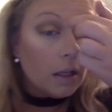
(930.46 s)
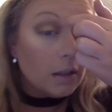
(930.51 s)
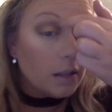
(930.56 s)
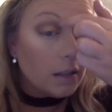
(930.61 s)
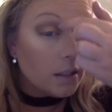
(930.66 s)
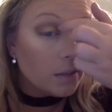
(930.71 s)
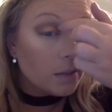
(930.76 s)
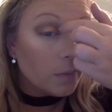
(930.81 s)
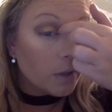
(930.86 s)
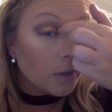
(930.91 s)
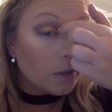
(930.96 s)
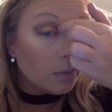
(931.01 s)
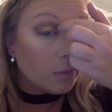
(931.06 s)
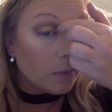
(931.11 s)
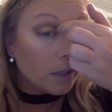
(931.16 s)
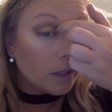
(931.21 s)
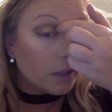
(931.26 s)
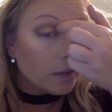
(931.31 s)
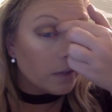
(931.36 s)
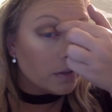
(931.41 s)
these weird
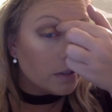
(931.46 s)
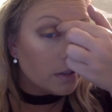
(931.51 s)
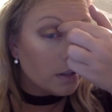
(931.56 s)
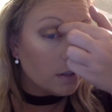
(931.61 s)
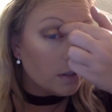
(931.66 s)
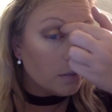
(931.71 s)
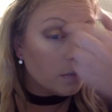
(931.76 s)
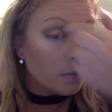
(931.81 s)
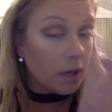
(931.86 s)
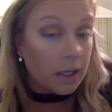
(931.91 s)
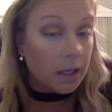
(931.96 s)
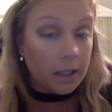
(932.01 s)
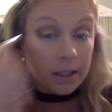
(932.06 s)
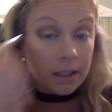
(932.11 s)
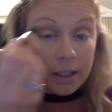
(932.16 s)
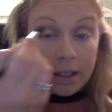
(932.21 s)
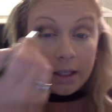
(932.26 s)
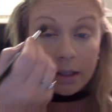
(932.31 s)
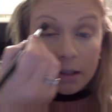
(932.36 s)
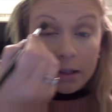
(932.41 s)
wrinkles in them right in
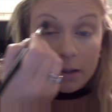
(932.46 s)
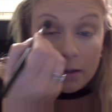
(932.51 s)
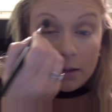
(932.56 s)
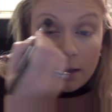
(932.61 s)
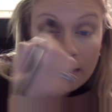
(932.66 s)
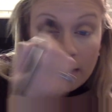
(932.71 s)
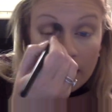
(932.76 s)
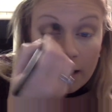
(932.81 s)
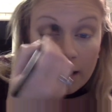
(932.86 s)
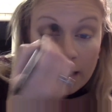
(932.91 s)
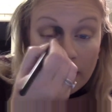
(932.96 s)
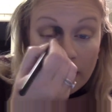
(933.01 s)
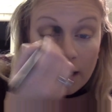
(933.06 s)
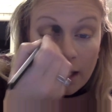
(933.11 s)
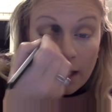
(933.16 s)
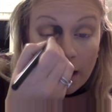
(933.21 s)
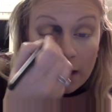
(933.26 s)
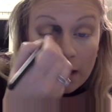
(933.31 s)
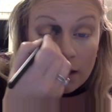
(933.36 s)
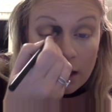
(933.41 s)
here,
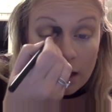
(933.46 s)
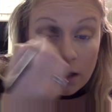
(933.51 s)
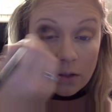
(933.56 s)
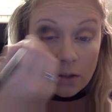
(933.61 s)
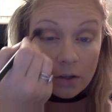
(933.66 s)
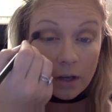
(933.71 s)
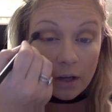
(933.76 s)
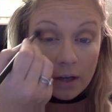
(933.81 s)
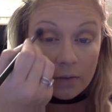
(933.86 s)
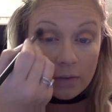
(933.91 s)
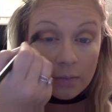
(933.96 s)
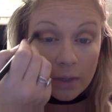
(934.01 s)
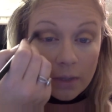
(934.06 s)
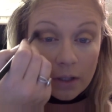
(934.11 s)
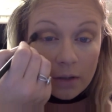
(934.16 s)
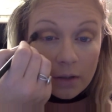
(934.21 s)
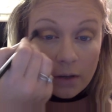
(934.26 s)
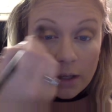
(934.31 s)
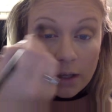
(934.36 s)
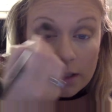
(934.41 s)
and they drive me
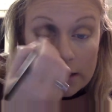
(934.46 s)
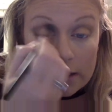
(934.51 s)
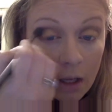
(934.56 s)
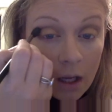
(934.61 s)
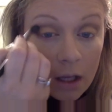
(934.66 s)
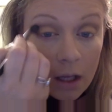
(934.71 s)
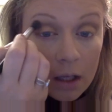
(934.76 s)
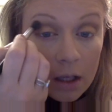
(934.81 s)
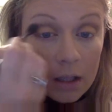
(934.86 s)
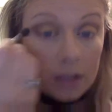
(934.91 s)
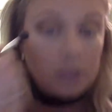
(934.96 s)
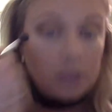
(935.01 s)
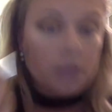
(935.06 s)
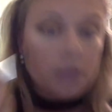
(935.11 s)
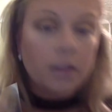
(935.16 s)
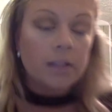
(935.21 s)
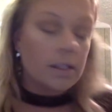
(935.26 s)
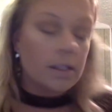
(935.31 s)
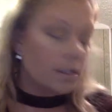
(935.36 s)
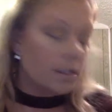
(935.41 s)
crazy. So
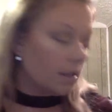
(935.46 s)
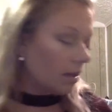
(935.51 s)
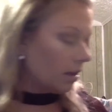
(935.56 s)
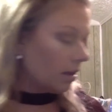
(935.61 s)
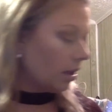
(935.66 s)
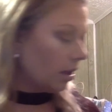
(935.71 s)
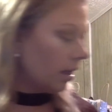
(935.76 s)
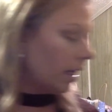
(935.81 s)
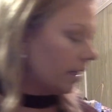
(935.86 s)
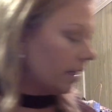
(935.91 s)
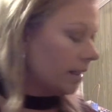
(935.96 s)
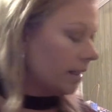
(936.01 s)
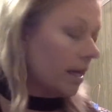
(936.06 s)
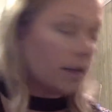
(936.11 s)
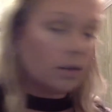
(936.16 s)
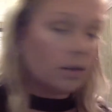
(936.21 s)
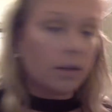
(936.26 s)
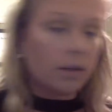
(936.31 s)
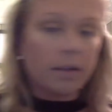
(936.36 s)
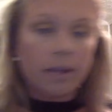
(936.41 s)
this is not the
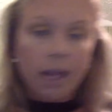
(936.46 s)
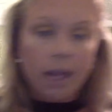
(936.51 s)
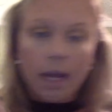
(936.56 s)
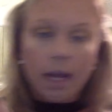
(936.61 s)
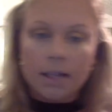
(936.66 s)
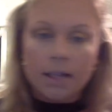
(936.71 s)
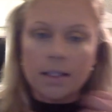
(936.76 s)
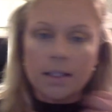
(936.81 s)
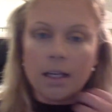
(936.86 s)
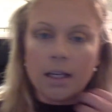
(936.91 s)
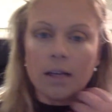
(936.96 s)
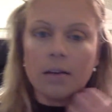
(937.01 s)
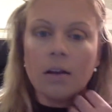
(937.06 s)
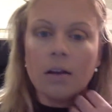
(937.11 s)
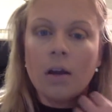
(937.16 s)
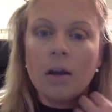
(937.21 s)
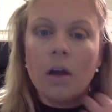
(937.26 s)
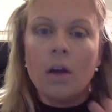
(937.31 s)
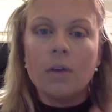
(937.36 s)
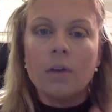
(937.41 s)
exact look that I did
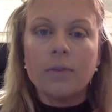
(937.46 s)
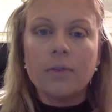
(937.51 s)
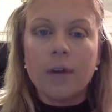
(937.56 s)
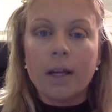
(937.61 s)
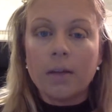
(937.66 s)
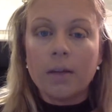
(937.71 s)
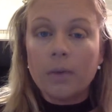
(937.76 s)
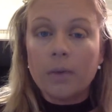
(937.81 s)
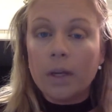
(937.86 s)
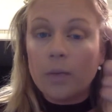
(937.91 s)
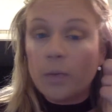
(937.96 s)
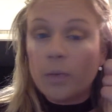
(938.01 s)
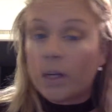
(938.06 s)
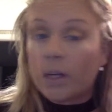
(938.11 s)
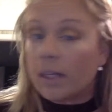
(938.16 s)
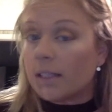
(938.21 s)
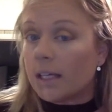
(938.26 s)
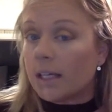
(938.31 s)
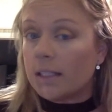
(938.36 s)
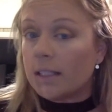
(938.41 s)
for Halloween
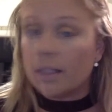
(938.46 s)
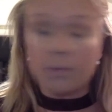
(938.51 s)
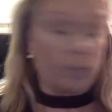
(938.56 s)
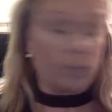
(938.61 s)
because I did